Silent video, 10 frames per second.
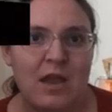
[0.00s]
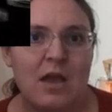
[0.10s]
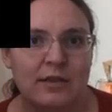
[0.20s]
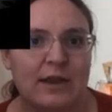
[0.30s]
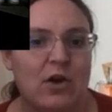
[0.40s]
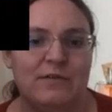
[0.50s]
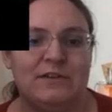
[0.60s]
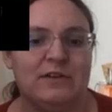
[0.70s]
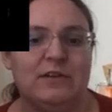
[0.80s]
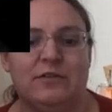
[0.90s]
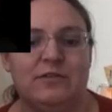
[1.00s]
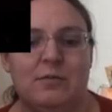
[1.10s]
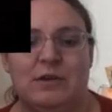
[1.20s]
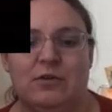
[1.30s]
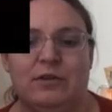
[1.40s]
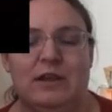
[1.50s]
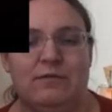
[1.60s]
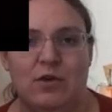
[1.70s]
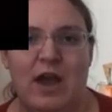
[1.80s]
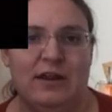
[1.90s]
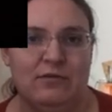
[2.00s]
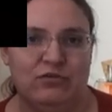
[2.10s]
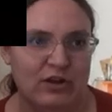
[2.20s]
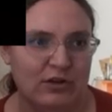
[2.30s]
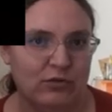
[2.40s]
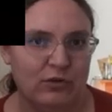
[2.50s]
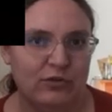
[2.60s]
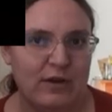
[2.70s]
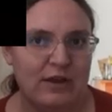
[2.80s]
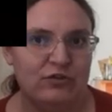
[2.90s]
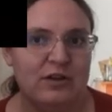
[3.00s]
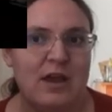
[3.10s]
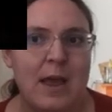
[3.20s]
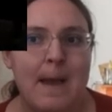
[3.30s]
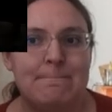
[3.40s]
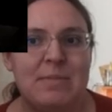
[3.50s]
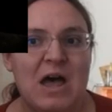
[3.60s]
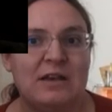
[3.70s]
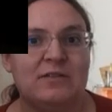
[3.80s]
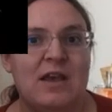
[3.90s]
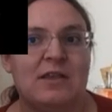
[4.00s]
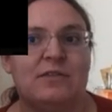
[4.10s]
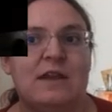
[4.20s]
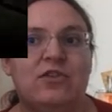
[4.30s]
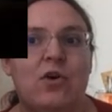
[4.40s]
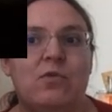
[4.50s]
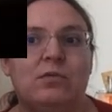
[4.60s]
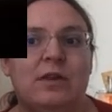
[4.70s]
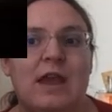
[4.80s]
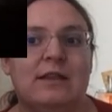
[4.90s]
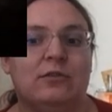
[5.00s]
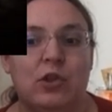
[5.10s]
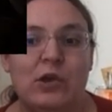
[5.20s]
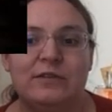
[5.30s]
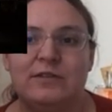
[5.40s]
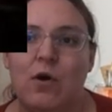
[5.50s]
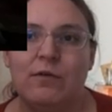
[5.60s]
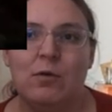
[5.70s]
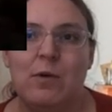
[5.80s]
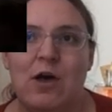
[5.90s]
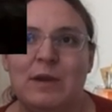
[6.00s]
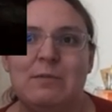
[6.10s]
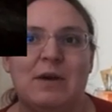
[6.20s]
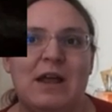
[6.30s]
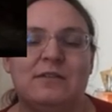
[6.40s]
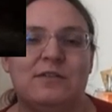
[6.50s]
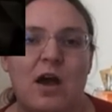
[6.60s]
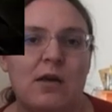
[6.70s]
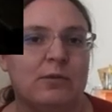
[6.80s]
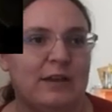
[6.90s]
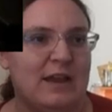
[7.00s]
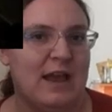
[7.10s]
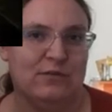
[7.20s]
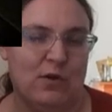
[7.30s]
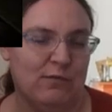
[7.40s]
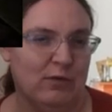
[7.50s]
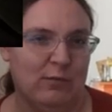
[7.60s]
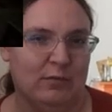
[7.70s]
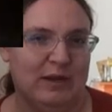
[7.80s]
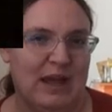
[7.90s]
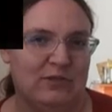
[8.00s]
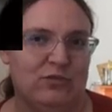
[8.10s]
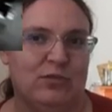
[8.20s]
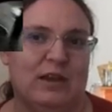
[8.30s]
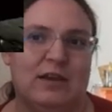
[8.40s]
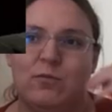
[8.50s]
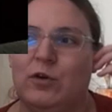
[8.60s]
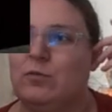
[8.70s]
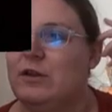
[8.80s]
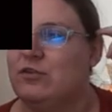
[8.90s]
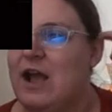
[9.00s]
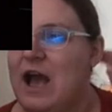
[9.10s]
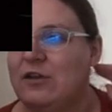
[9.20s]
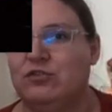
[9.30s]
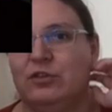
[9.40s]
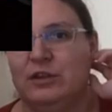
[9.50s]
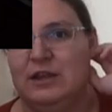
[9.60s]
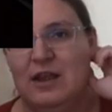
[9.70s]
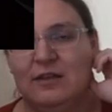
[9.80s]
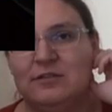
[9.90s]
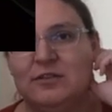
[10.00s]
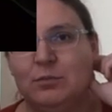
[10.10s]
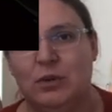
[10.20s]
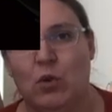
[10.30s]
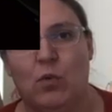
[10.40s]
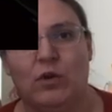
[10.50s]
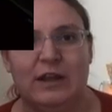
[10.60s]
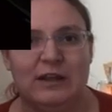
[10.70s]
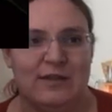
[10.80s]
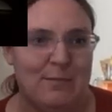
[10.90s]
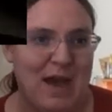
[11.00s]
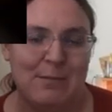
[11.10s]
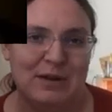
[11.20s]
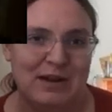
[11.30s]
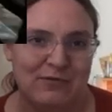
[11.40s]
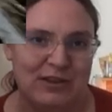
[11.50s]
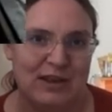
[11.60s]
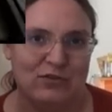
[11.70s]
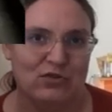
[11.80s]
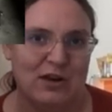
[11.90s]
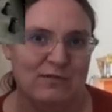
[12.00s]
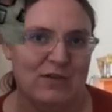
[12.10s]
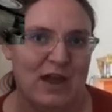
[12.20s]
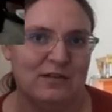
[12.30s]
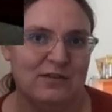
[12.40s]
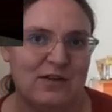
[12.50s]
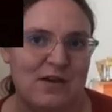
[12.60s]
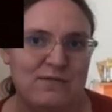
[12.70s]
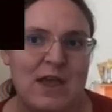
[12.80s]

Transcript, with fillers: Like, obviously, there's some, you know, they give you kind of general direction, but they don't. It looks overwhelming, but it's not really as overwhelming as you think it would when you're actually exploring the map and everything and trying to find stuff.